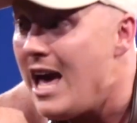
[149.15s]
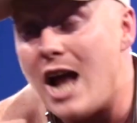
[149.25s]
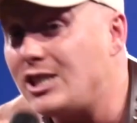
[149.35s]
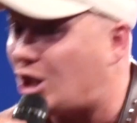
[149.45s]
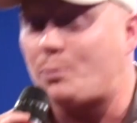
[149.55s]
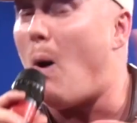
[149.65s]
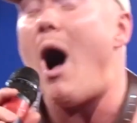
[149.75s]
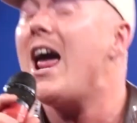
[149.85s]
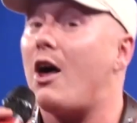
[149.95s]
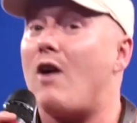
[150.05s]
And
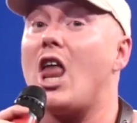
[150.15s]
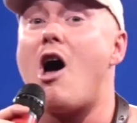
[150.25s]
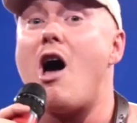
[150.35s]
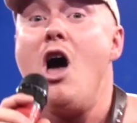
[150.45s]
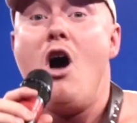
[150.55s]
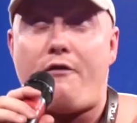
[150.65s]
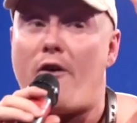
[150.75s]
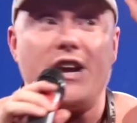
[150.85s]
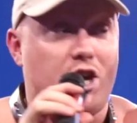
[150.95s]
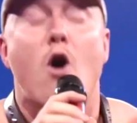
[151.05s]
spoiler alert, for
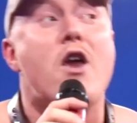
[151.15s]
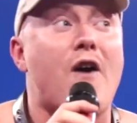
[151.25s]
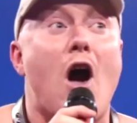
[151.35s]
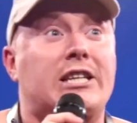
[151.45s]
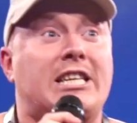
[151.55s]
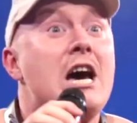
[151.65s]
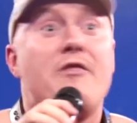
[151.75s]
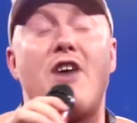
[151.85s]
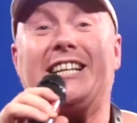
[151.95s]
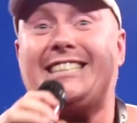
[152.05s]
a universe
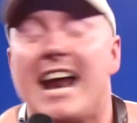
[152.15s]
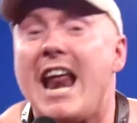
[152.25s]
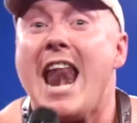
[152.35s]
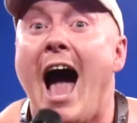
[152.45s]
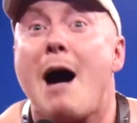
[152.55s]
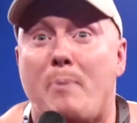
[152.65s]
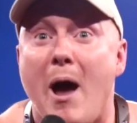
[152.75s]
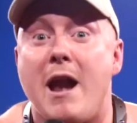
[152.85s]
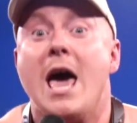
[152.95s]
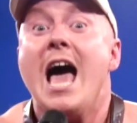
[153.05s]
that didn't
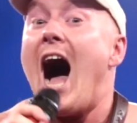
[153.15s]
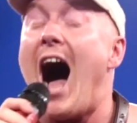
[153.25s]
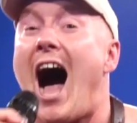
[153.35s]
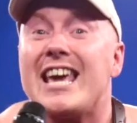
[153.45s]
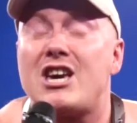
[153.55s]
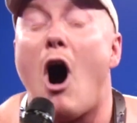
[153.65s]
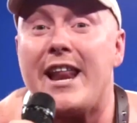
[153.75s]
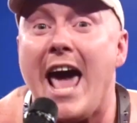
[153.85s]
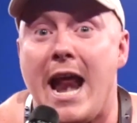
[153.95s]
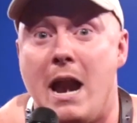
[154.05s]
happen, I
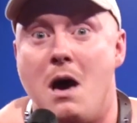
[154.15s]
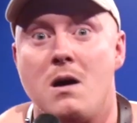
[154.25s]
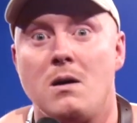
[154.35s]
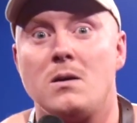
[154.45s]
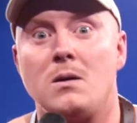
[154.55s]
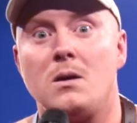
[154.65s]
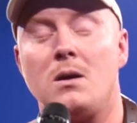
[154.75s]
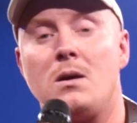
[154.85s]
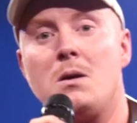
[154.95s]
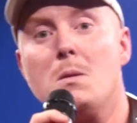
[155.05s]
got in.
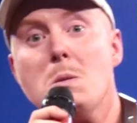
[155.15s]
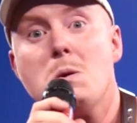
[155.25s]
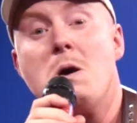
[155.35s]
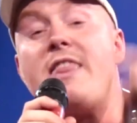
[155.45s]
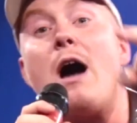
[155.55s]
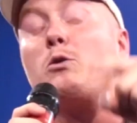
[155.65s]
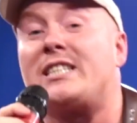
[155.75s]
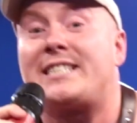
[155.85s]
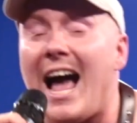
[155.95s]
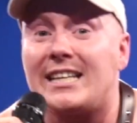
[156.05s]
That was
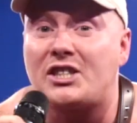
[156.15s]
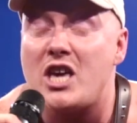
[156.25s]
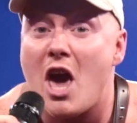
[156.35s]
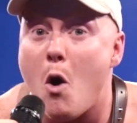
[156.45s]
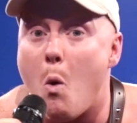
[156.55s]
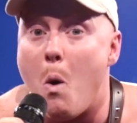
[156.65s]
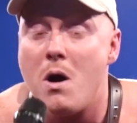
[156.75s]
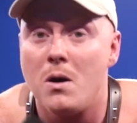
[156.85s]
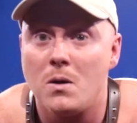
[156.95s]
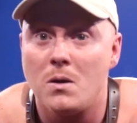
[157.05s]
thanks to you.